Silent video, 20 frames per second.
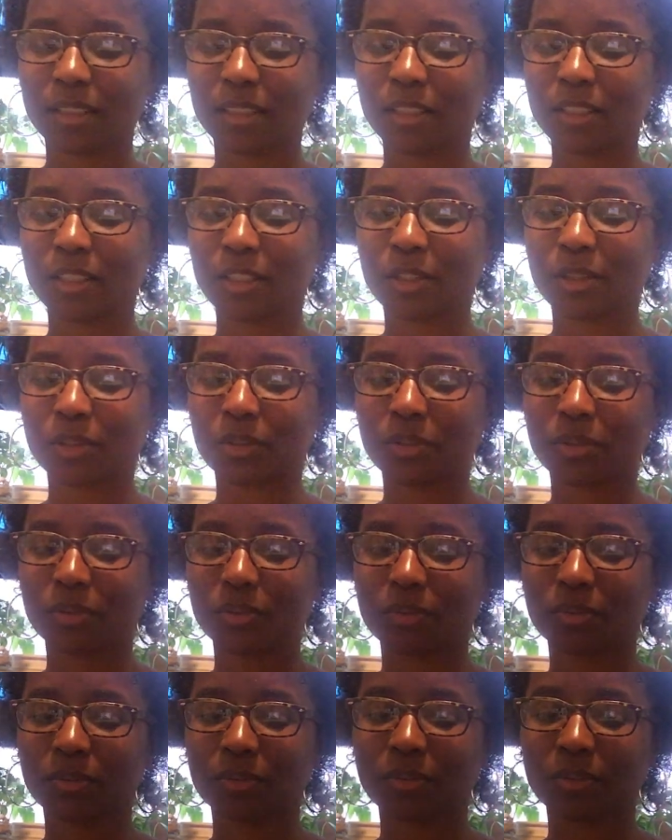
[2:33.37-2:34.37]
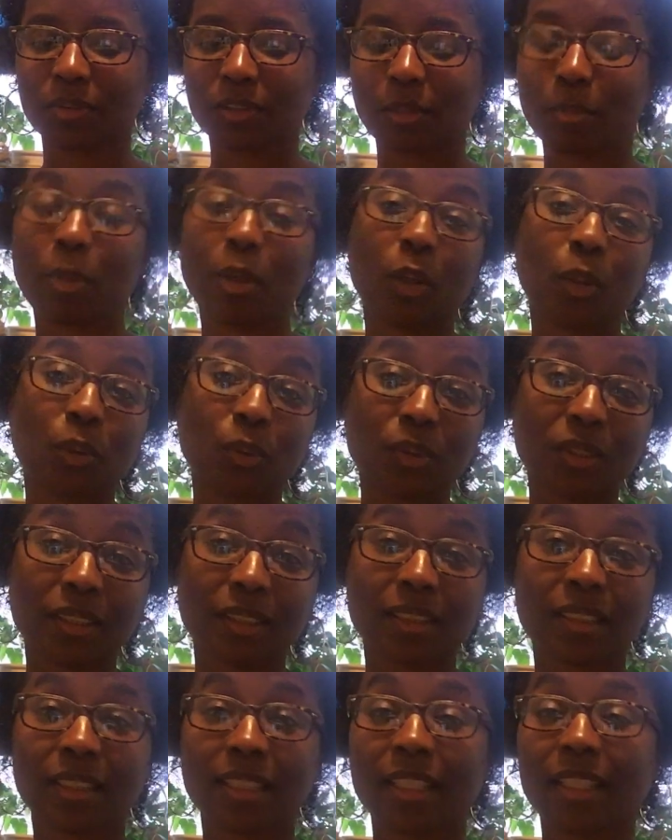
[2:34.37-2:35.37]
you know, the
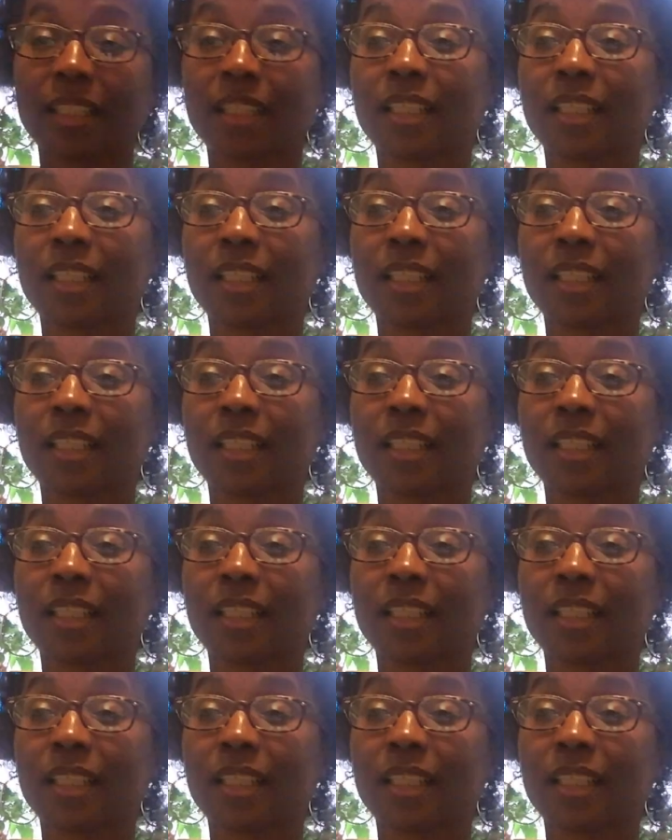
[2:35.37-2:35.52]
posts.